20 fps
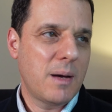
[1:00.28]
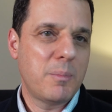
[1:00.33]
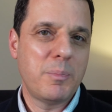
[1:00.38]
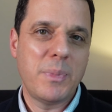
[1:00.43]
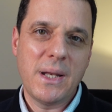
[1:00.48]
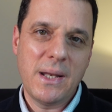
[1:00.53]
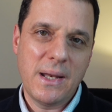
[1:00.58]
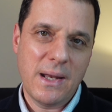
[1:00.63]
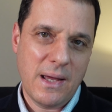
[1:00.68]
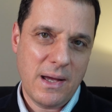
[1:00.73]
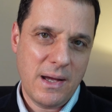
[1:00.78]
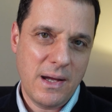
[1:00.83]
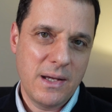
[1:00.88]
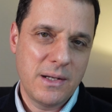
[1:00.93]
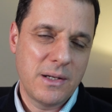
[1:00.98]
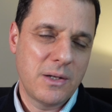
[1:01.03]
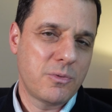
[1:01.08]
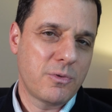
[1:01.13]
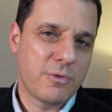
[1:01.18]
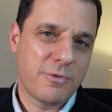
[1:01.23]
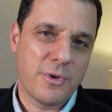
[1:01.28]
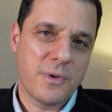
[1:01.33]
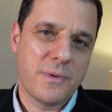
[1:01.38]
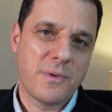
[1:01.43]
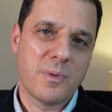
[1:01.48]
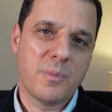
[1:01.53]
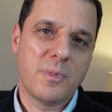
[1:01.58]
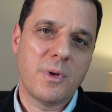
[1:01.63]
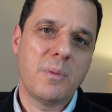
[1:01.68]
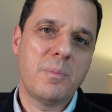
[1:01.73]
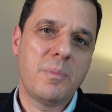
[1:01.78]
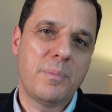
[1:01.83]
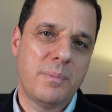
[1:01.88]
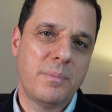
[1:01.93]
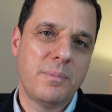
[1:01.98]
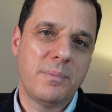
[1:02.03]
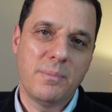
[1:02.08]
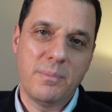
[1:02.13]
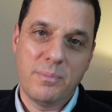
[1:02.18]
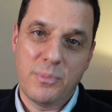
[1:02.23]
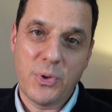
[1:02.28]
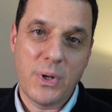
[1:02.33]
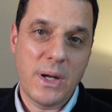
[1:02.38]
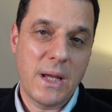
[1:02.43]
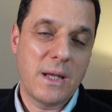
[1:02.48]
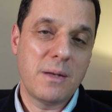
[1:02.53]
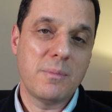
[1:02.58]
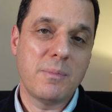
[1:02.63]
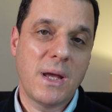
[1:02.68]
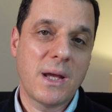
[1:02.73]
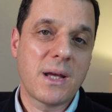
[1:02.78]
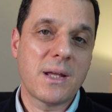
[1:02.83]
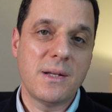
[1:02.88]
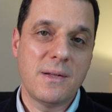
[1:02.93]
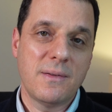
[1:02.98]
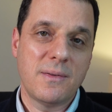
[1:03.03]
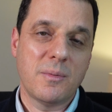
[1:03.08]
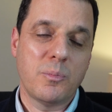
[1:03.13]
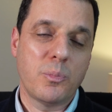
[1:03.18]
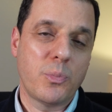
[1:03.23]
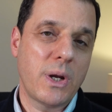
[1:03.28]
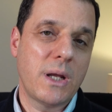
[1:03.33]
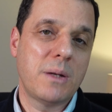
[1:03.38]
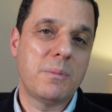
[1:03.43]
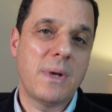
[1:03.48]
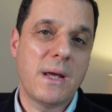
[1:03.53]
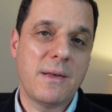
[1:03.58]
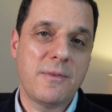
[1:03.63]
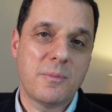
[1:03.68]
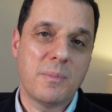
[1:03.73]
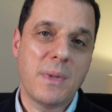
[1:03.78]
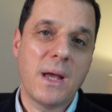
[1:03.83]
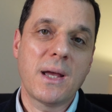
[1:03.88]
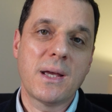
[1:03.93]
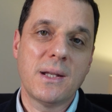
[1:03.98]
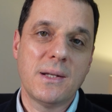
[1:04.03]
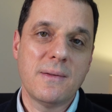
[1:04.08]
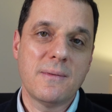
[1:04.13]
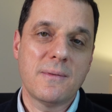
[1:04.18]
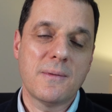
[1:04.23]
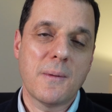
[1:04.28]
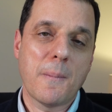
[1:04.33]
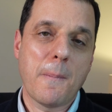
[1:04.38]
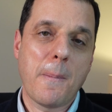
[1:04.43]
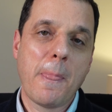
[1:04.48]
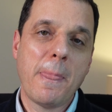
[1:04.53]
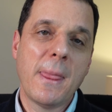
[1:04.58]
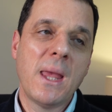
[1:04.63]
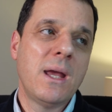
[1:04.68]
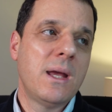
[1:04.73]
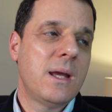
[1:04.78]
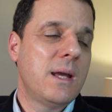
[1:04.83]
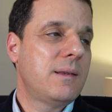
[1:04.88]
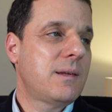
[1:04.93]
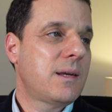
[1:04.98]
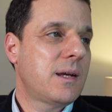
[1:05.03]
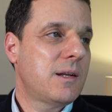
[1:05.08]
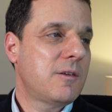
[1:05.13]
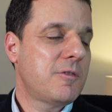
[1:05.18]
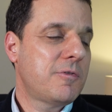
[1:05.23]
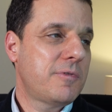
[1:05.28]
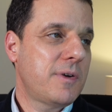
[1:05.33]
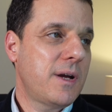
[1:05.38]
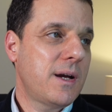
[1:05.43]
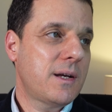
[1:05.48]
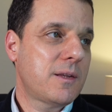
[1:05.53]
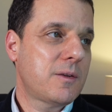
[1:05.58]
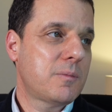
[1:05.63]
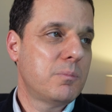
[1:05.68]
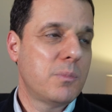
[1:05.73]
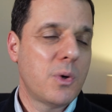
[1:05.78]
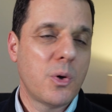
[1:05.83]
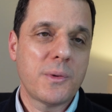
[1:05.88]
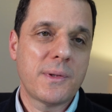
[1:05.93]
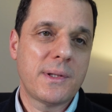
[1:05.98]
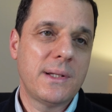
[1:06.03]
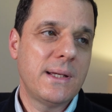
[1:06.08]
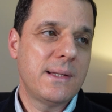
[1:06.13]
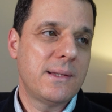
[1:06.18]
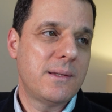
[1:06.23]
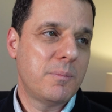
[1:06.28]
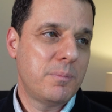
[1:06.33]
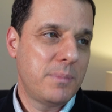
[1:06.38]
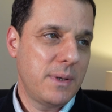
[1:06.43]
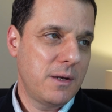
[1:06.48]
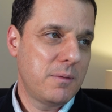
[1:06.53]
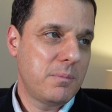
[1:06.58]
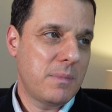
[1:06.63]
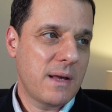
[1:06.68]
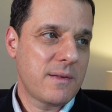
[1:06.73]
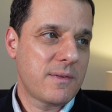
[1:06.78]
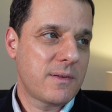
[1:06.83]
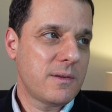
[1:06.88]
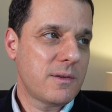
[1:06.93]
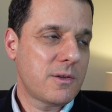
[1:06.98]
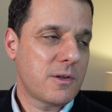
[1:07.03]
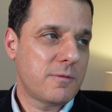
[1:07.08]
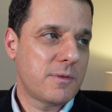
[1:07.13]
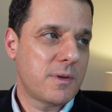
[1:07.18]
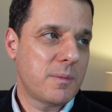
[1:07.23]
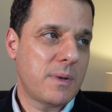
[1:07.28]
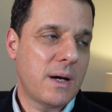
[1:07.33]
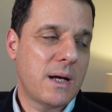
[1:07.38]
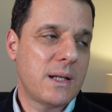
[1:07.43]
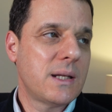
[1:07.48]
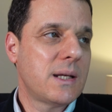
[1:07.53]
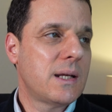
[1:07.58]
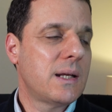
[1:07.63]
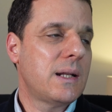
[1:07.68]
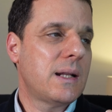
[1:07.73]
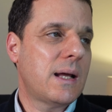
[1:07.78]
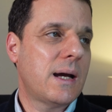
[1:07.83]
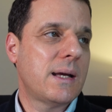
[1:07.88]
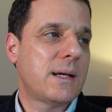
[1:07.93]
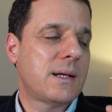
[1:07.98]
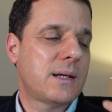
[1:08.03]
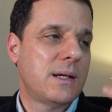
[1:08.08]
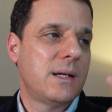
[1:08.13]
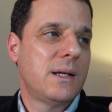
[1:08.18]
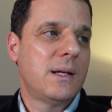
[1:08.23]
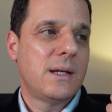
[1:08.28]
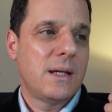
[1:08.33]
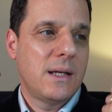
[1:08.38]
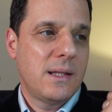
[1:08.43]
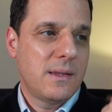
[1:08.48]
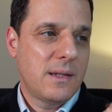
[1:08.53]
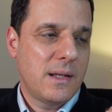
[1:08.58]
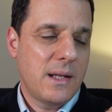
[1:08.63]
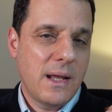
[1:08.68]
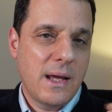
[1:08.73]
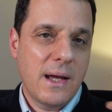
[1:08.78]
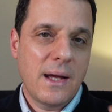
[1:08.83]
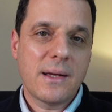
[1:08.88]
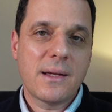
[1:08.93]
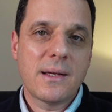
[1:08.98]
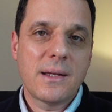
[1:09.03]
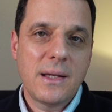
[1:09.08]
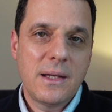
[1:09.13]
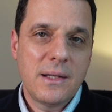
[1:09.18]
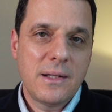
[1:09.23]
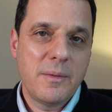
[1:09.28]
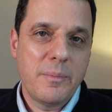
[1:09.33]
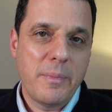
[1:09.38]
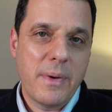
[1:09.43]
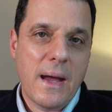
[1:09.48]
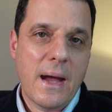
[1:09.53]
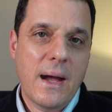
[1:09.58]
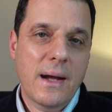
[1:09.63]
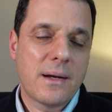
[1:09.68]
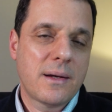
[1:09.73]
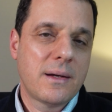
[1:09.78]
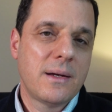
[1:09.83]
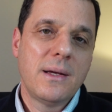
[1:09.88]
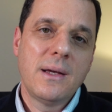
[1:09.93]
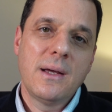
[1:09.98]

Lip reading: a benign and reversible brain-based mechanism. It can affect mostly the big muscles of the body, like in the neck, in the back,